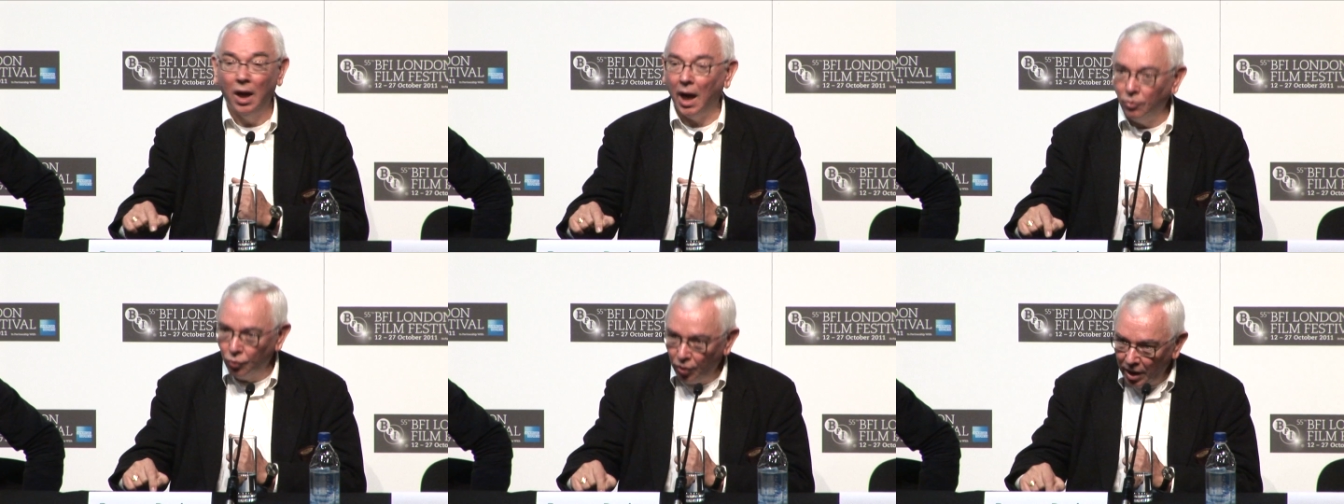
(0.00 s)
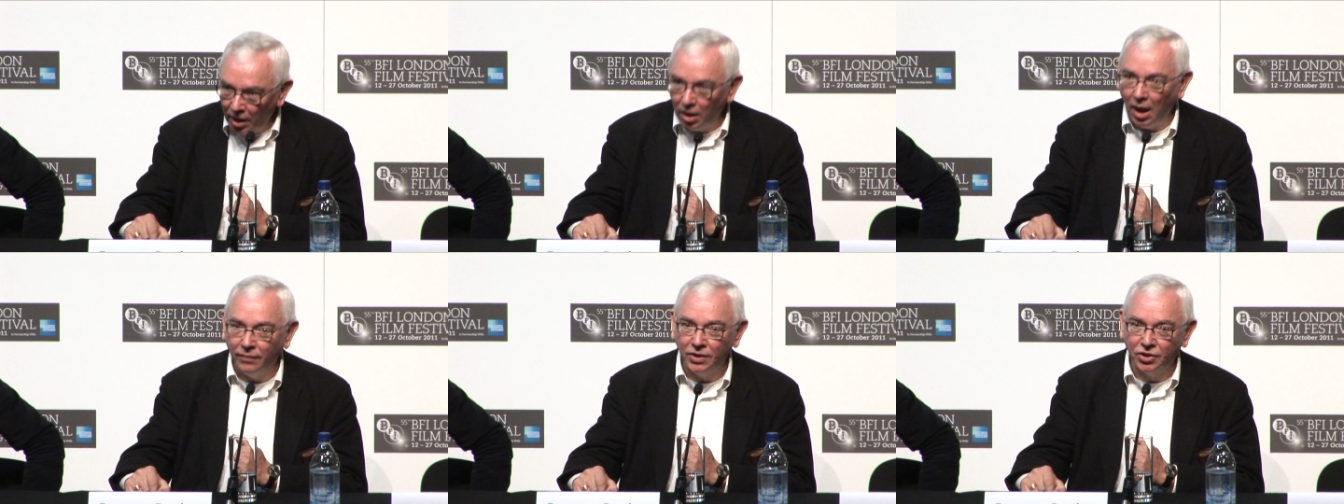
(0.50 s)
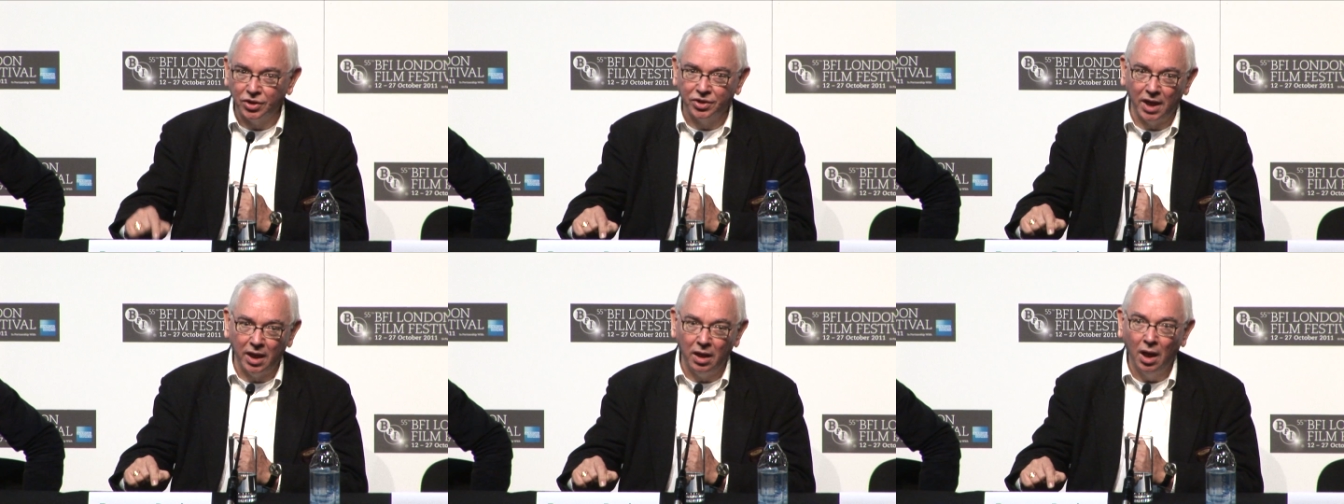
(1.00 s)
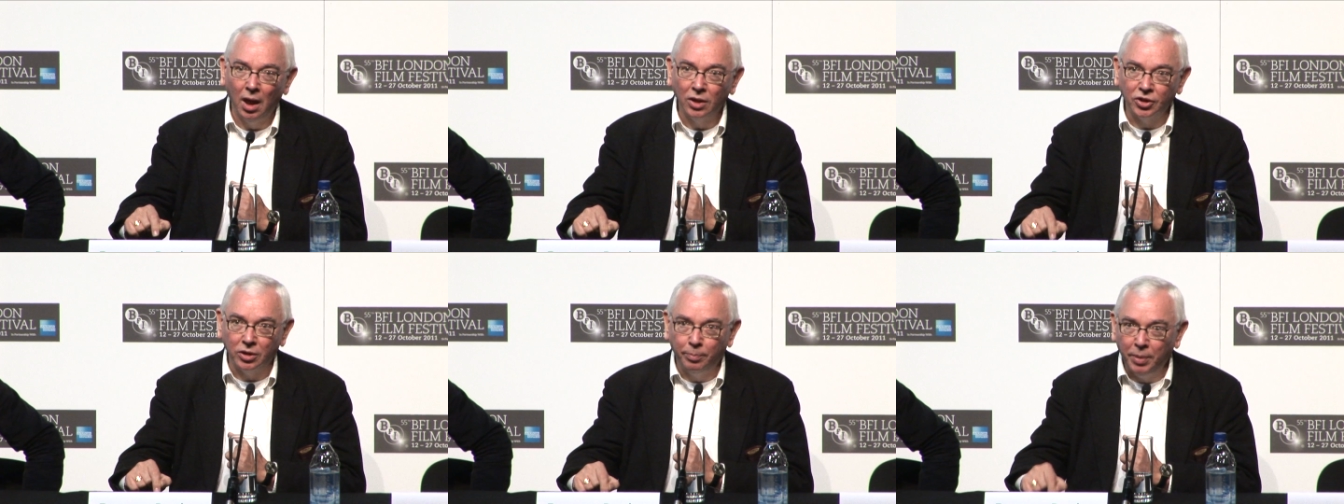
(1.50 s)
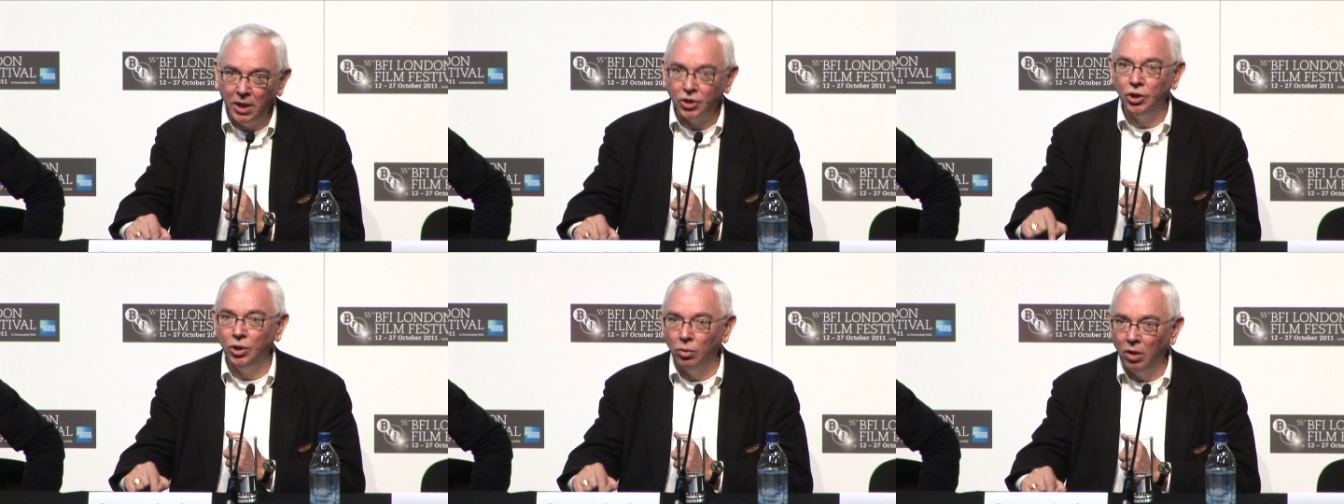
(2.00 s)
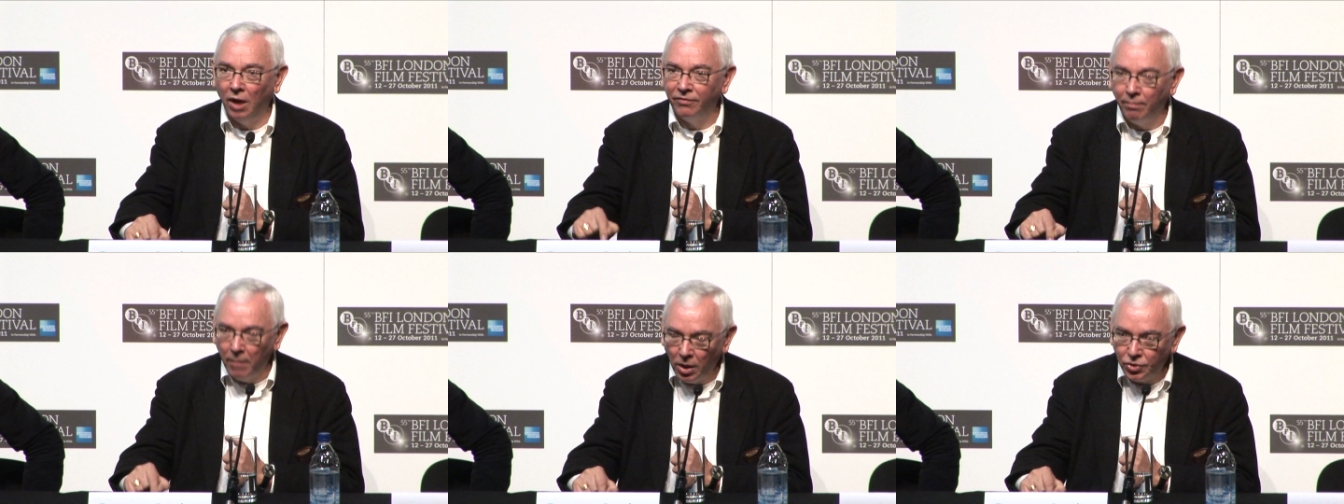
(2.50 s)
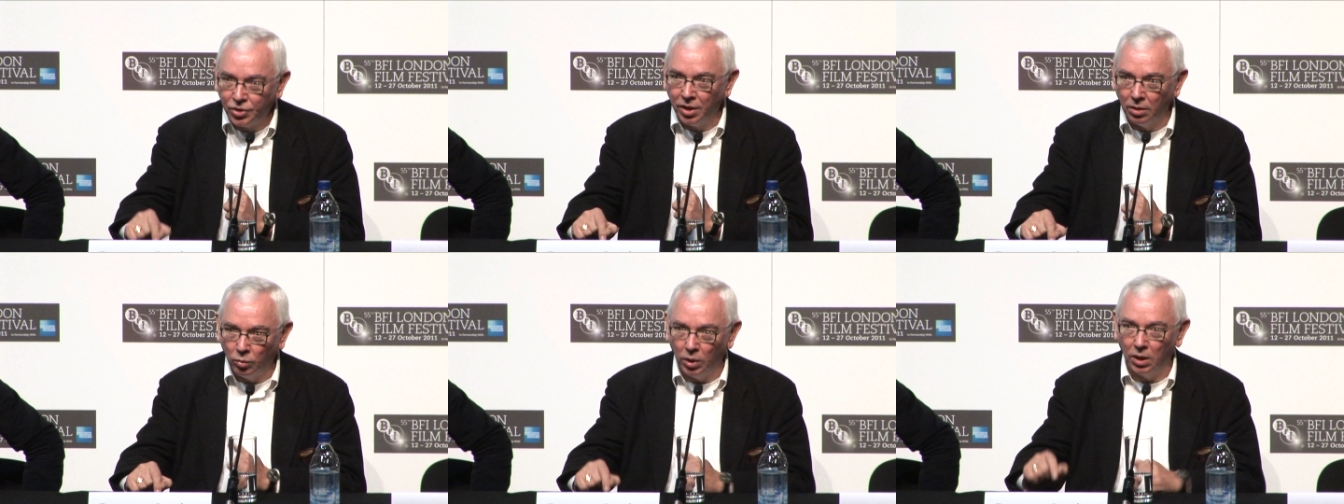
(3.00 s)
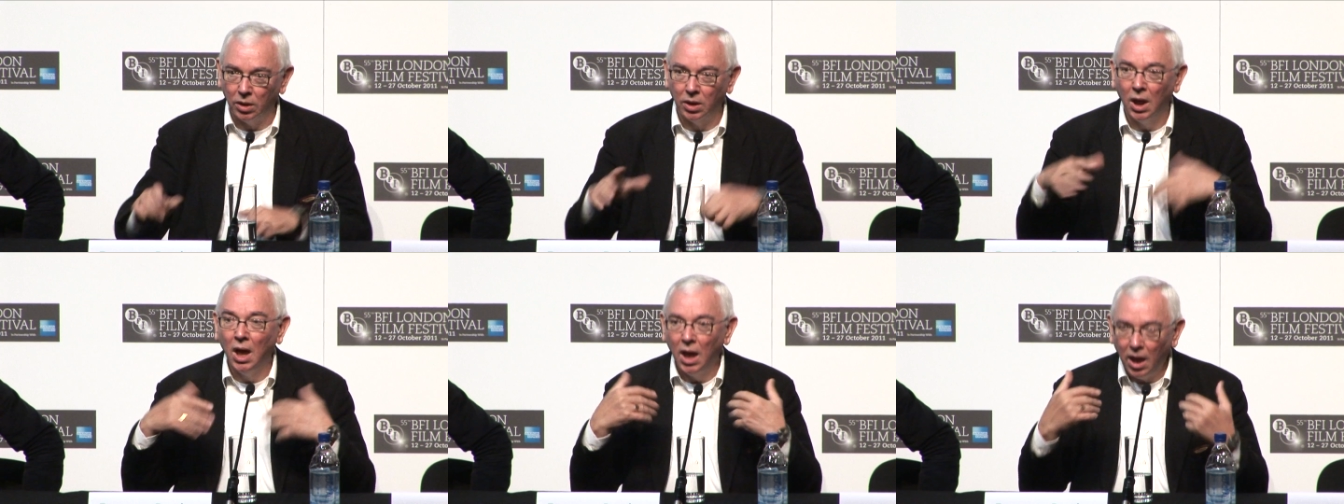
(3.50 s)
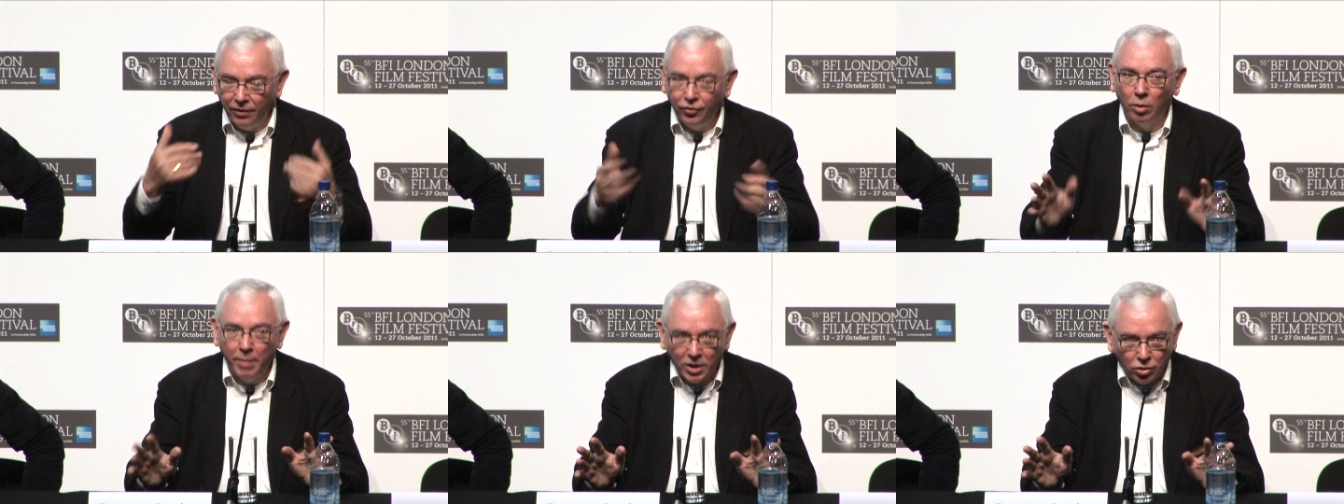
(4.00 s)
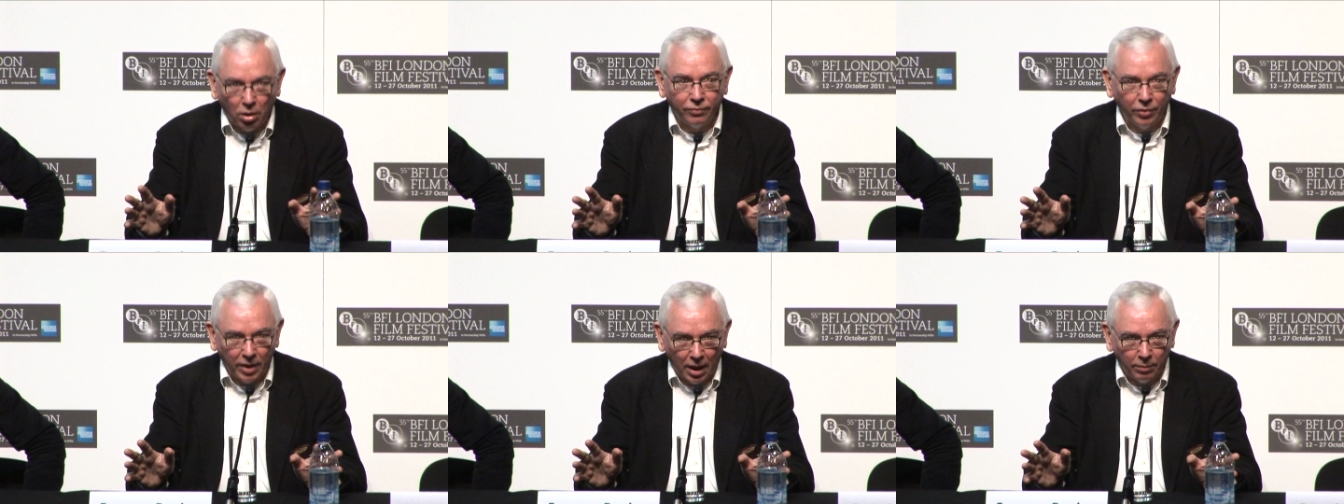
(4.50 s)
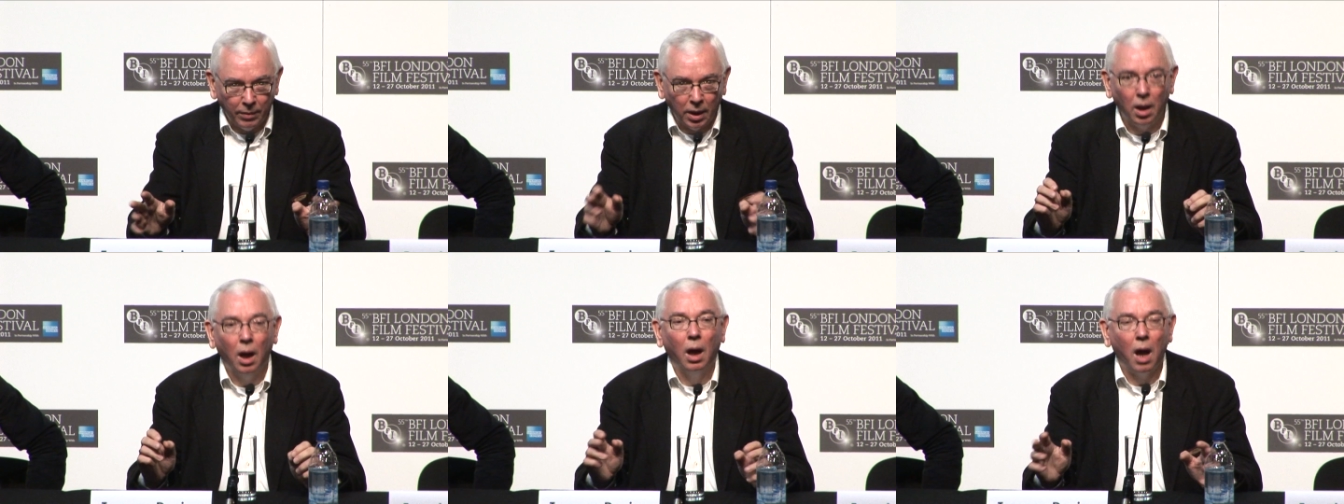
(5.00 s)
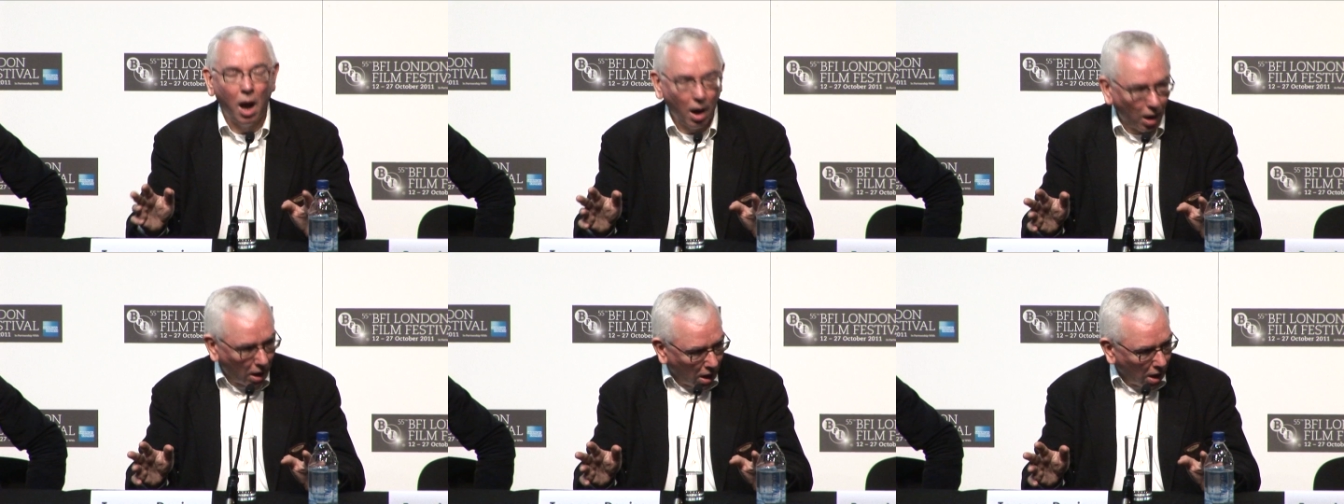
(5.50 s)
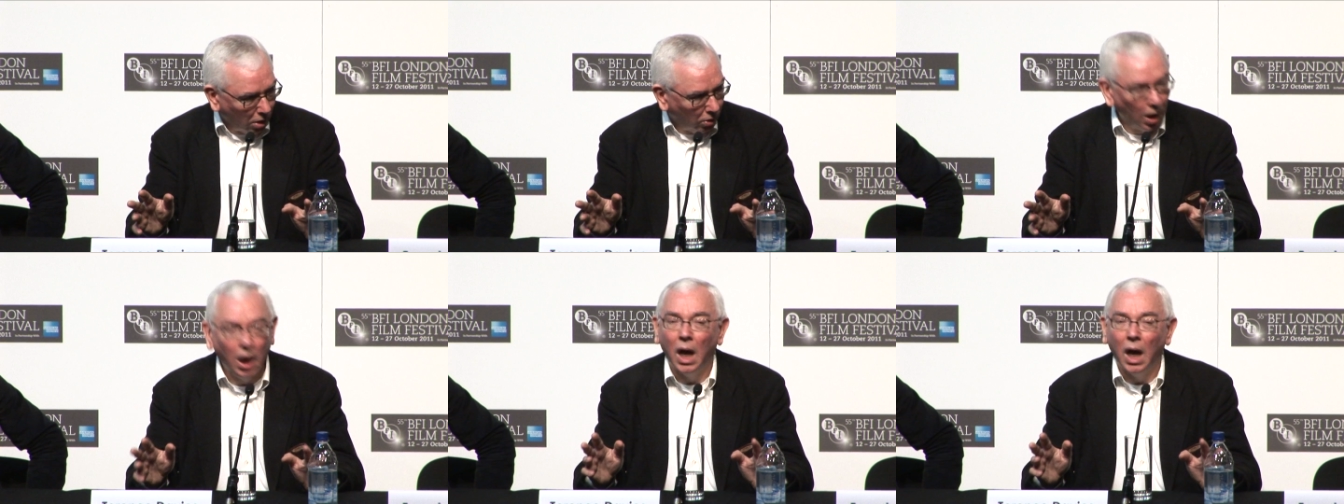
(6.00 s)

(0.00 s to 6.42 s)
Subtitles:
And real love is to say to the person you love most in the world, if you're better off without me, go.